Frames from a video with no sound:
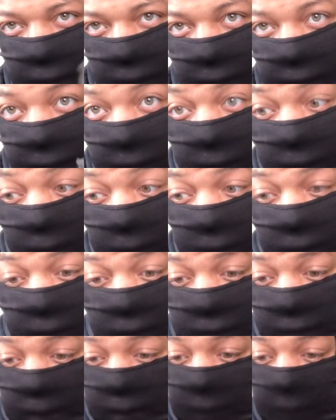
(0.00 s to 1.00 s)
Definitely worth
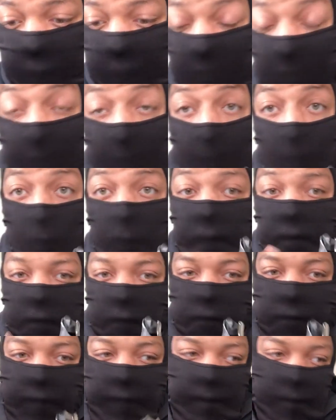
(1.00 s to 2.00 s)
it to me with
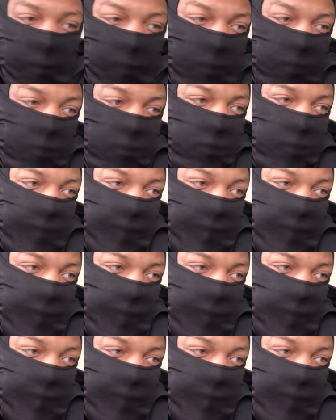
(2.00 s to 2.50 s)
the followers.